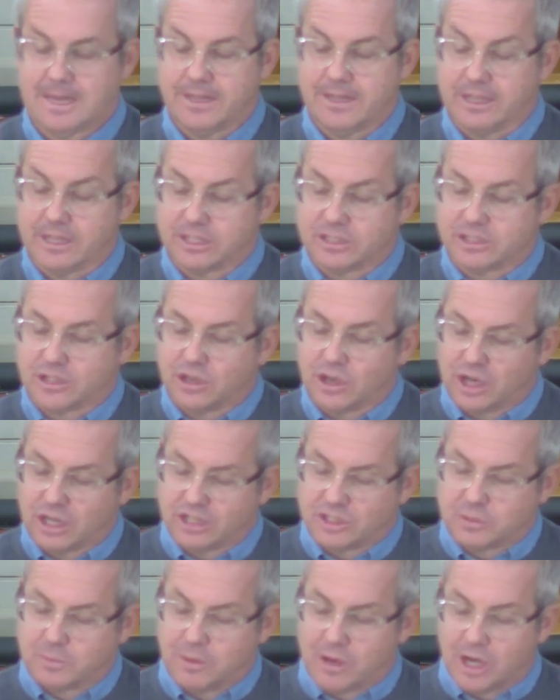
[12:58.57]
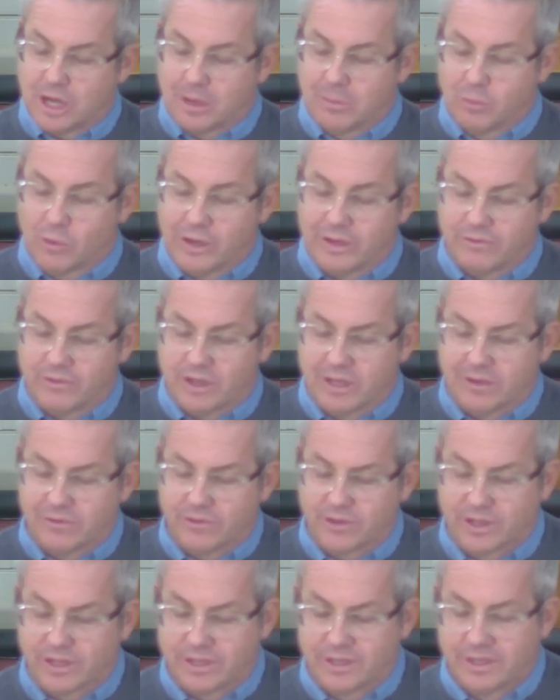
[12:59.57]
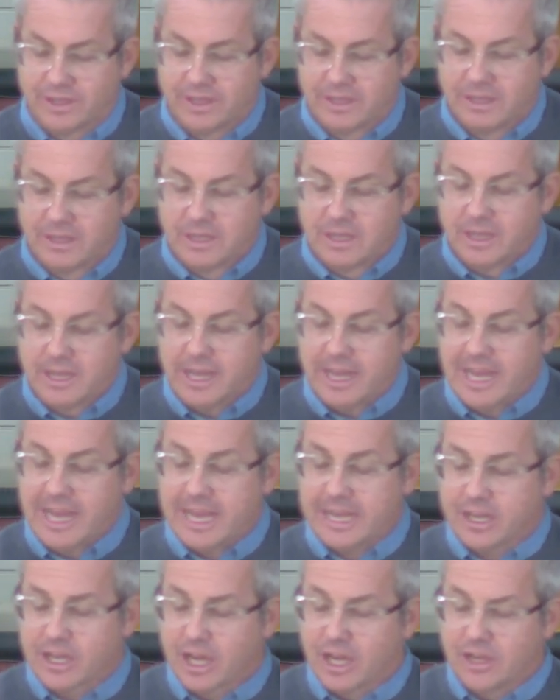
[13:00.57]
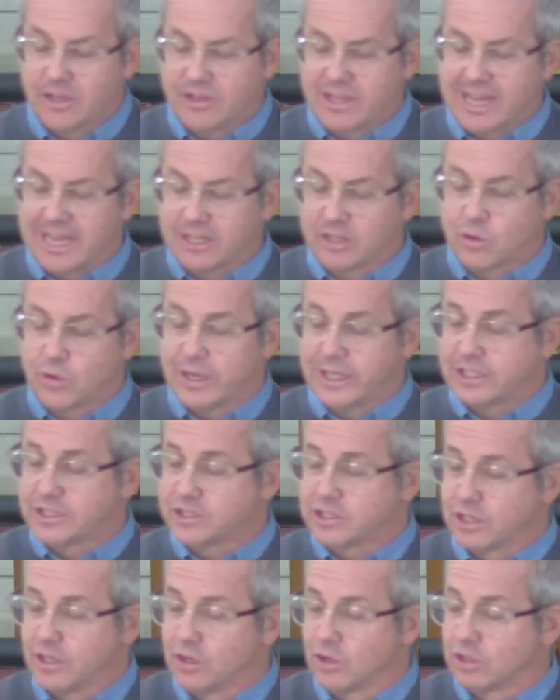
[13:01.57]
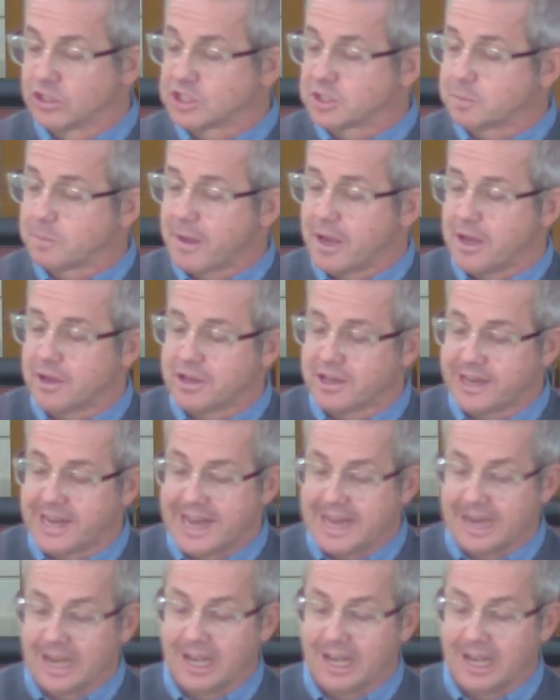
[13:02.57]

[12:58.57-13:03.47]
I think as God's mob, we've even echoed that question or spoke it out